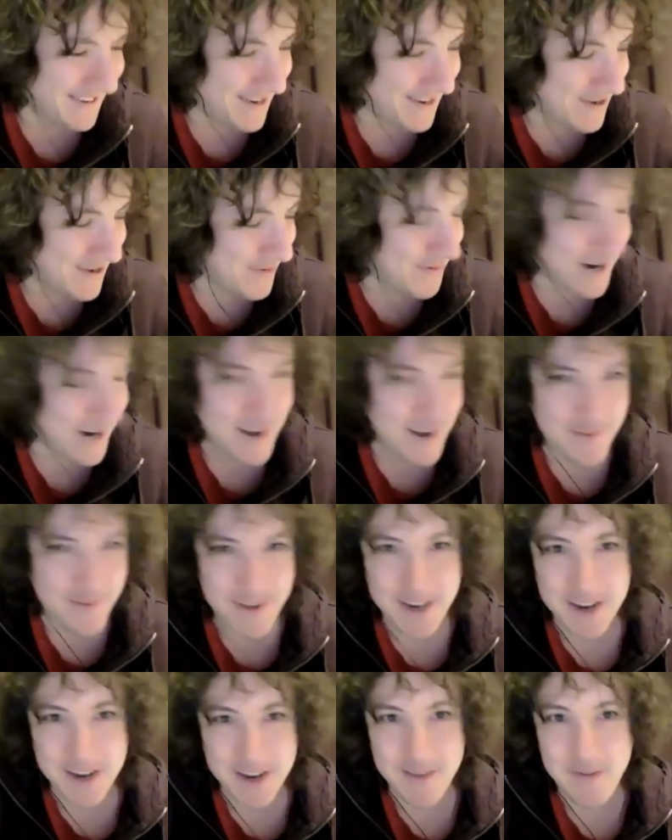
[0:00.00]
Well,
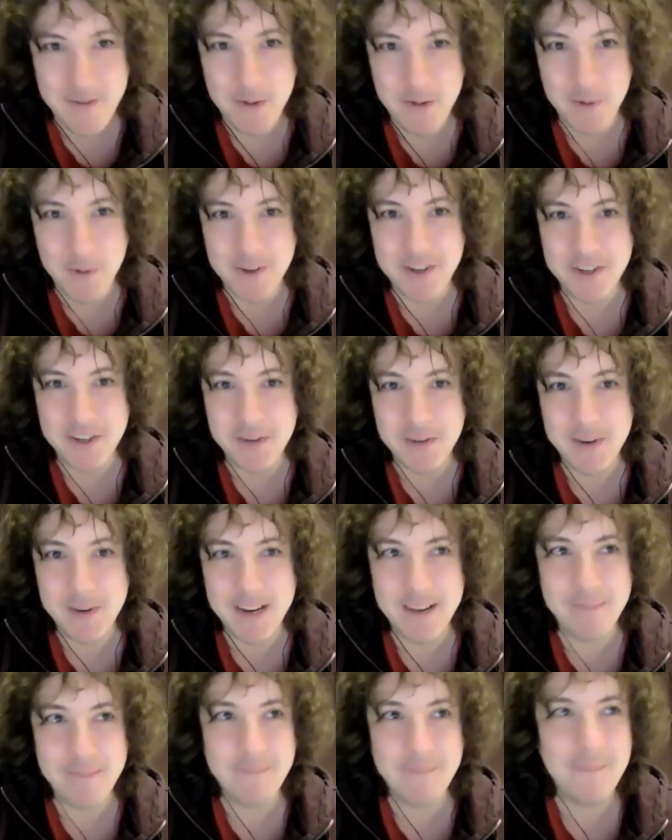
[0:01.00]
if you want to
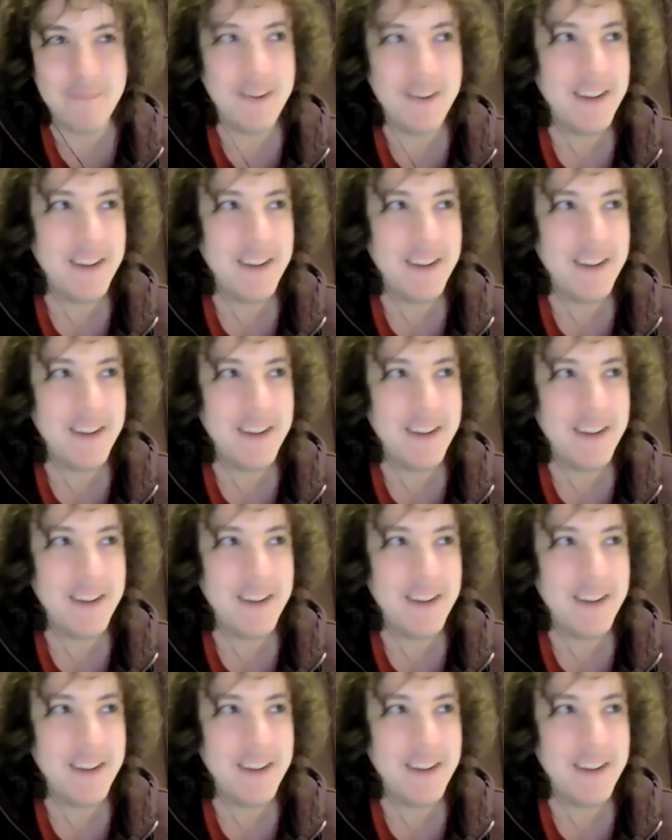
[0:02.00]
do